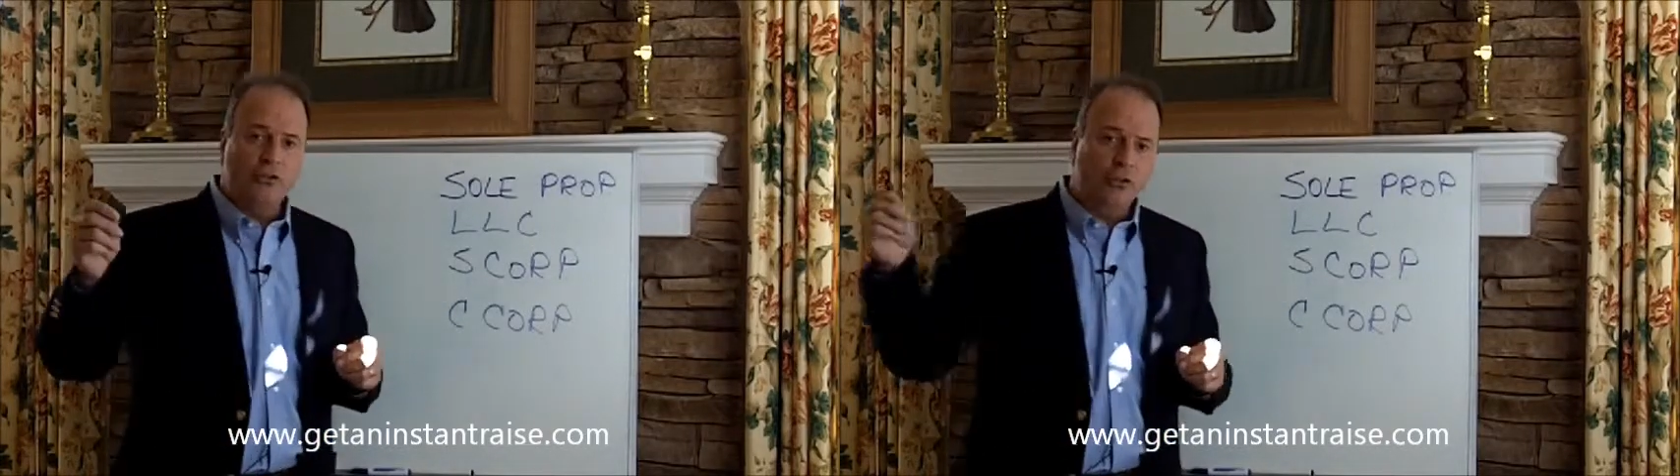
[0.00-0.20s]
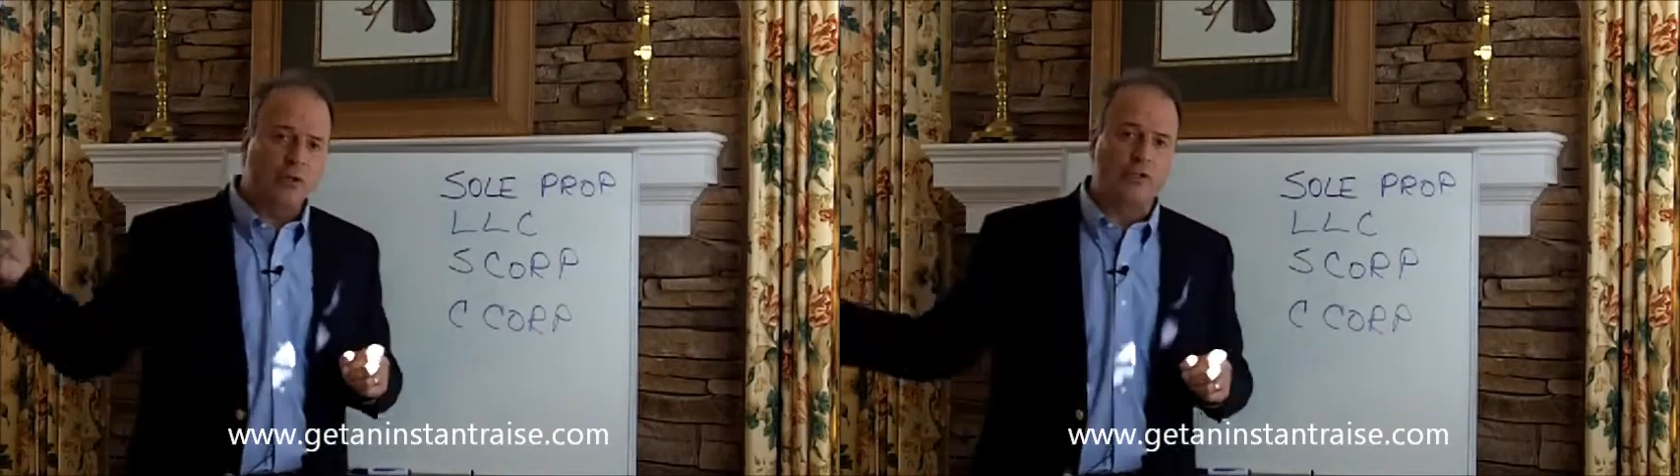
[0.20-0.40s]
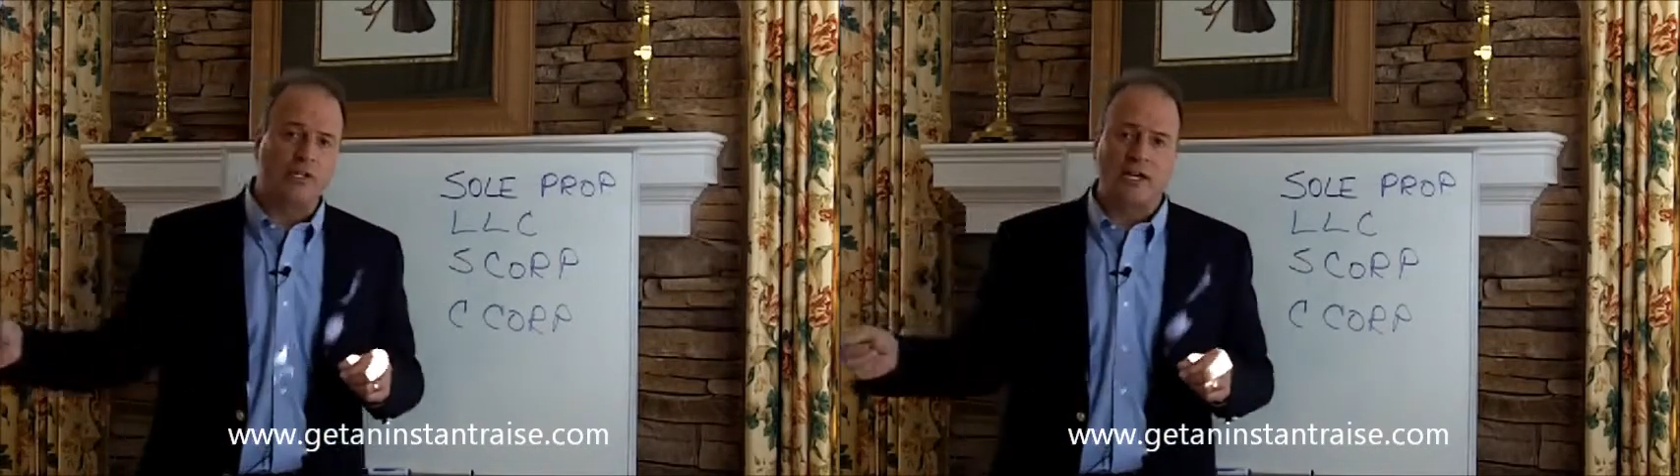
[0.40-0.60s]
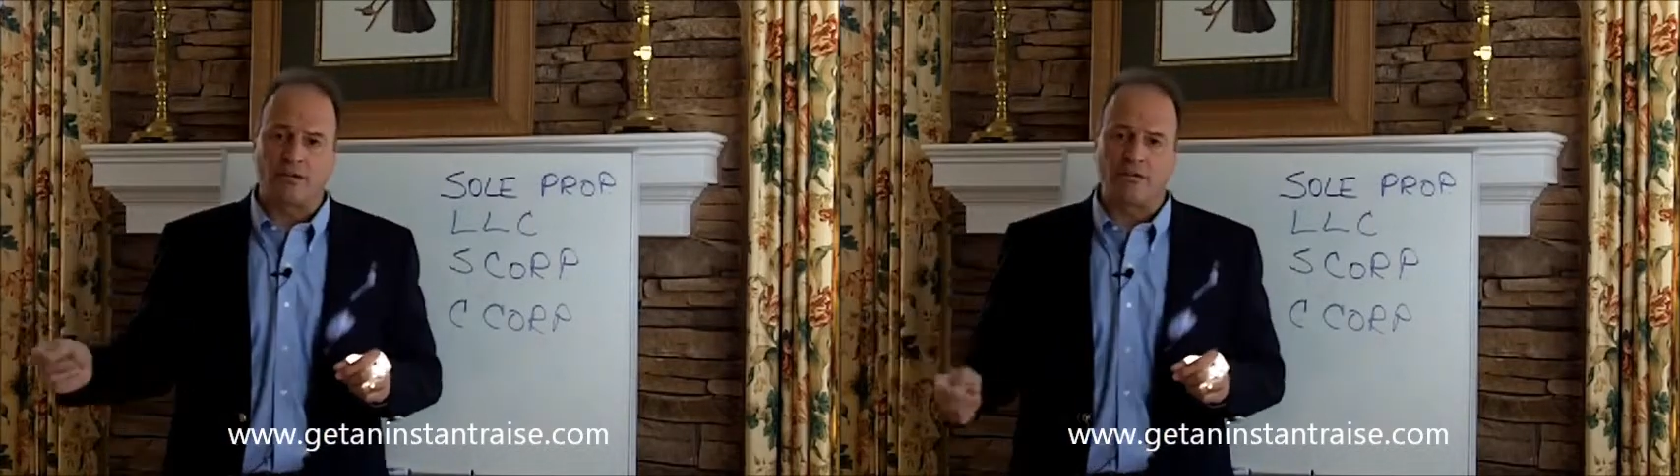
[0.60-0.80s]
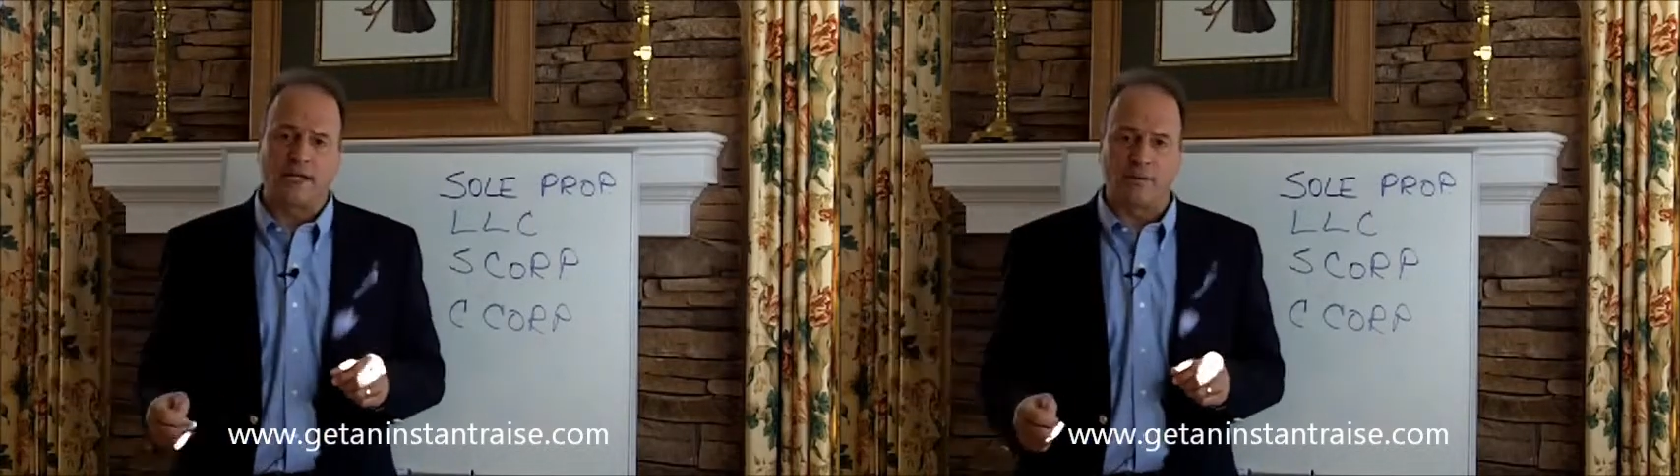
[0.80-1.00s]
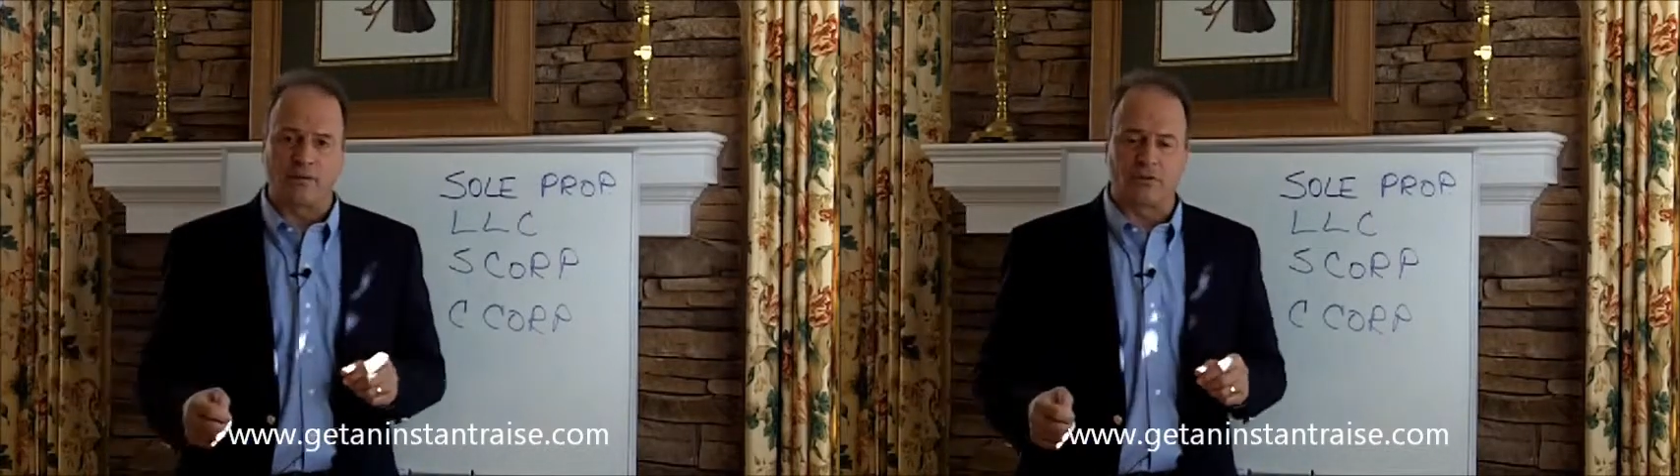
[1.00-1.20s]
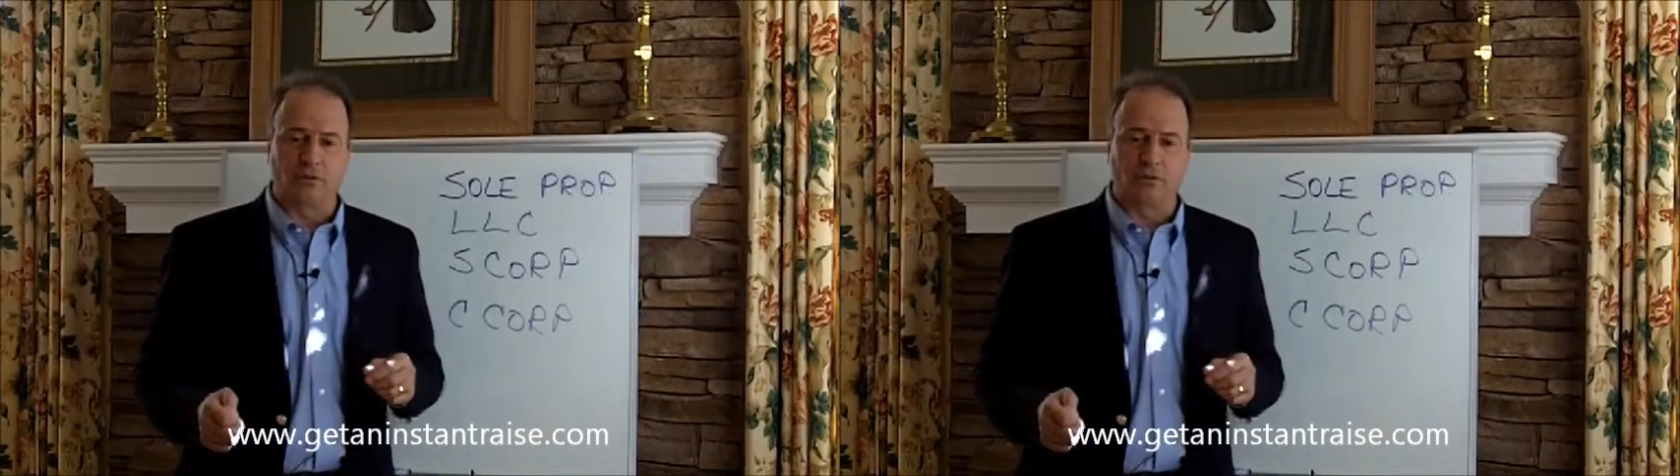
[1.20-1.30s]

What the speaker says: You go and you knock on your neighbor's